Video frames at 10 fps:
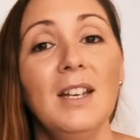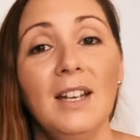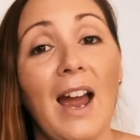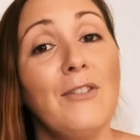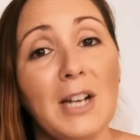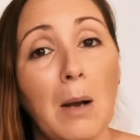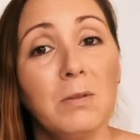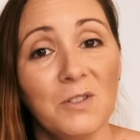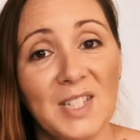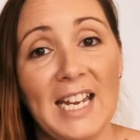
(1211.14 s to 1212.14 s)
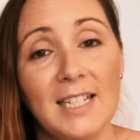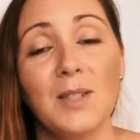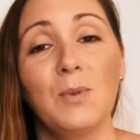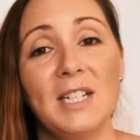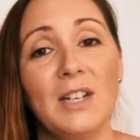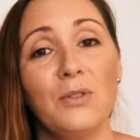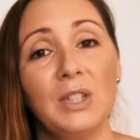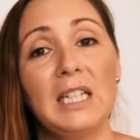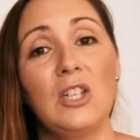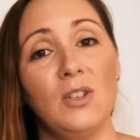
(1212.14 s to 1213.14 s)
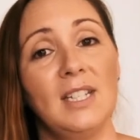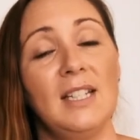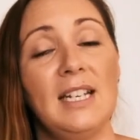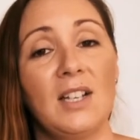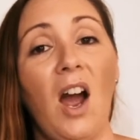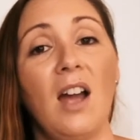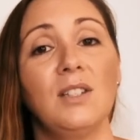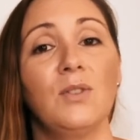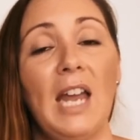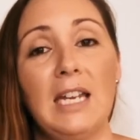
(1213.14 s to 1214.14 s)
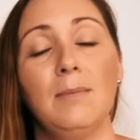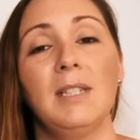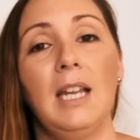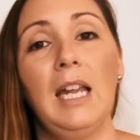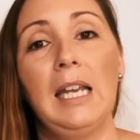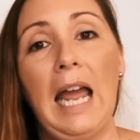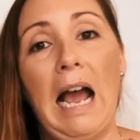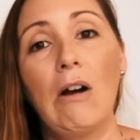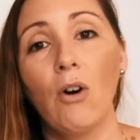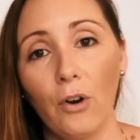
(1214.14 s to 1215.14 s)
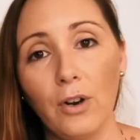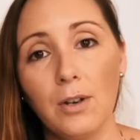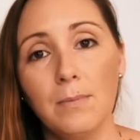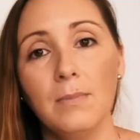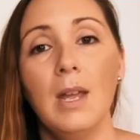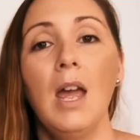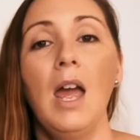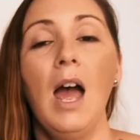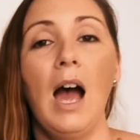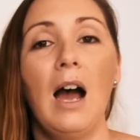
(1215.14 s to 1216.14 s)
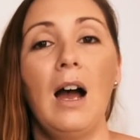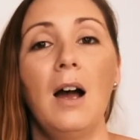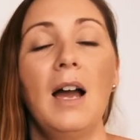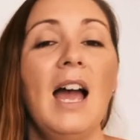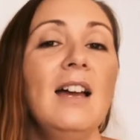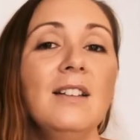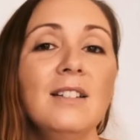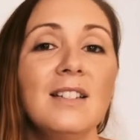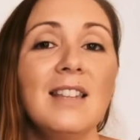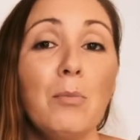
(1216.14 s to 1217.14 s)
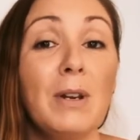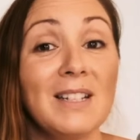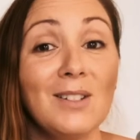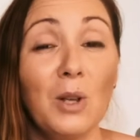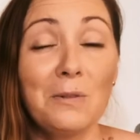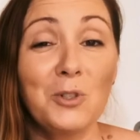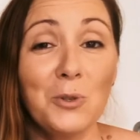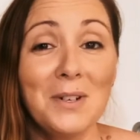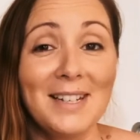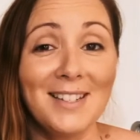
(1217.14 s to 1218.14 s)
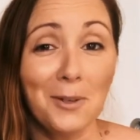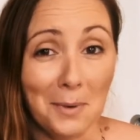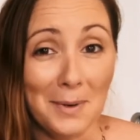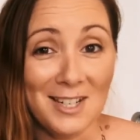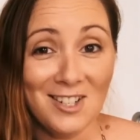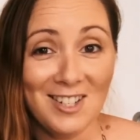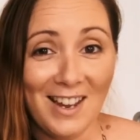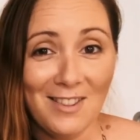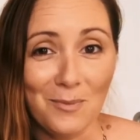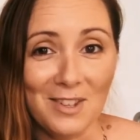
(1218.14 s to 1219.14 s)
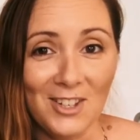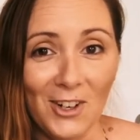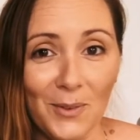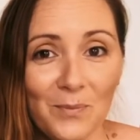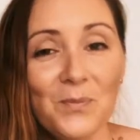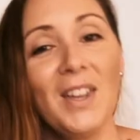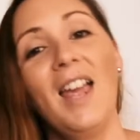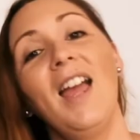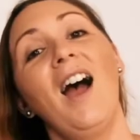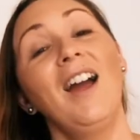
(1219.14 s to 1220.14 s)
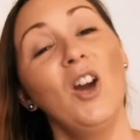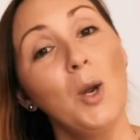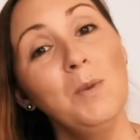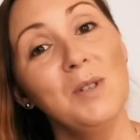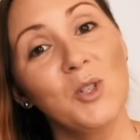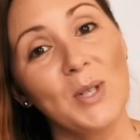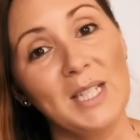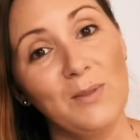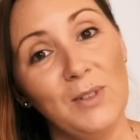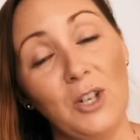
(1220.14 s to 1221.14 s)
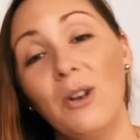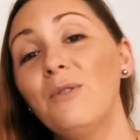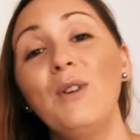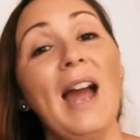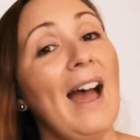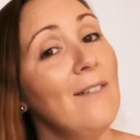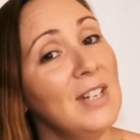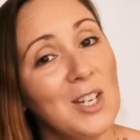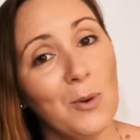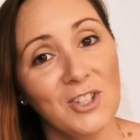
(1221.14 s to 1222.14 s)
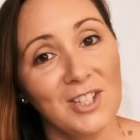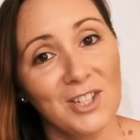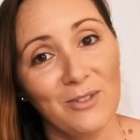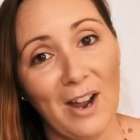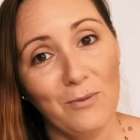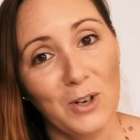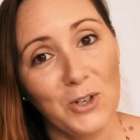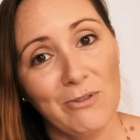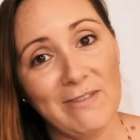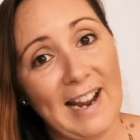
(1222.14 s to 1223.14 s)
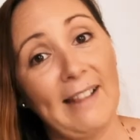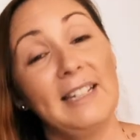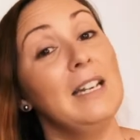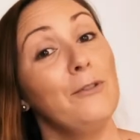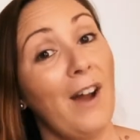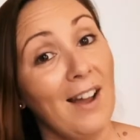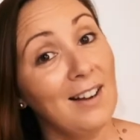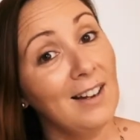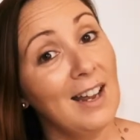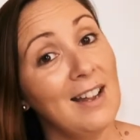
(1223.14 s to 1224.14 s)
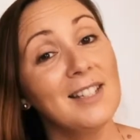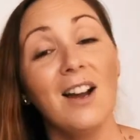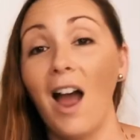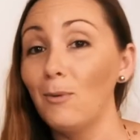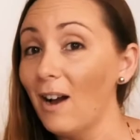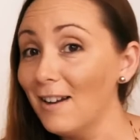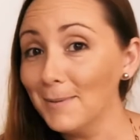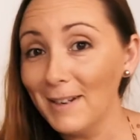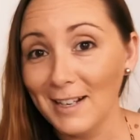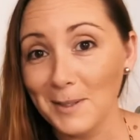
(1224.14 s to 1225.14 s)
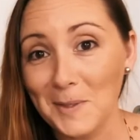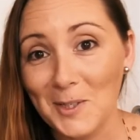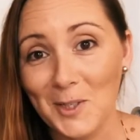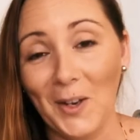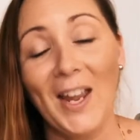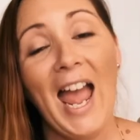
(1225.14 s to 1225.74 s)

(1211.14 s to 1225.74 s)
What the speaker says: every couple of days. We're definitely using these kinds of games in our home, and they bring us a lot of joy, so we wanted to share them with you. I hope you enjoyed this video. If you have any questions around virtual reality, if I can't answer, I will ask my husband to.